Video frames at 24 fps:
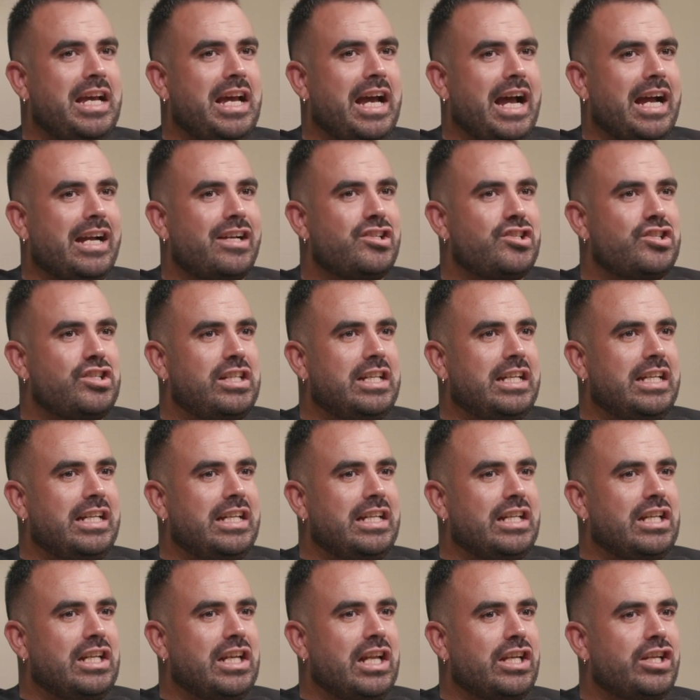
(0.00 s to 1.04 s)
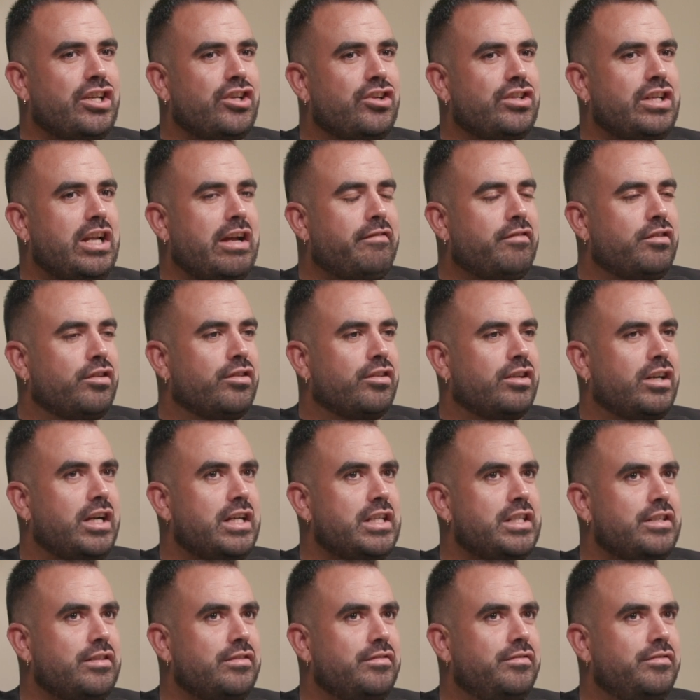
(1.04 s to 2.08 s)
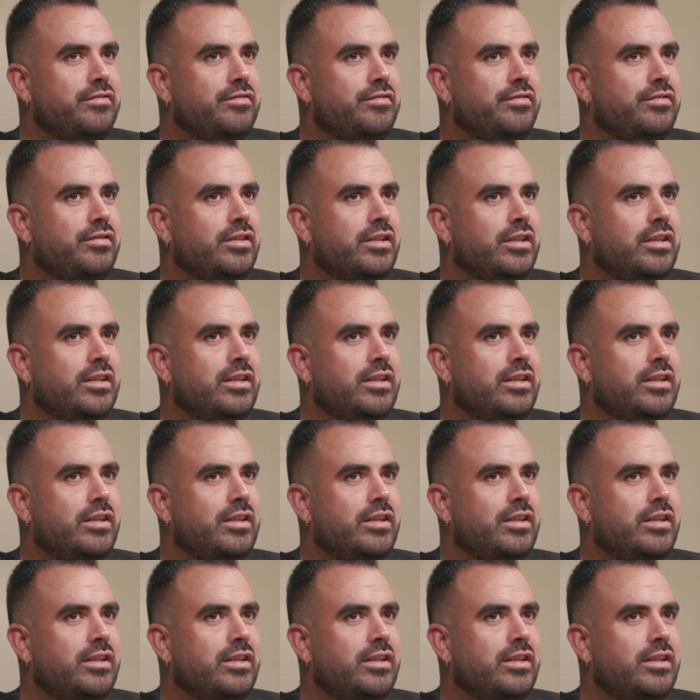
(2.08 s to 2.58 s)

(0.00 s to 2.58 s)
Actually, like you're never kind of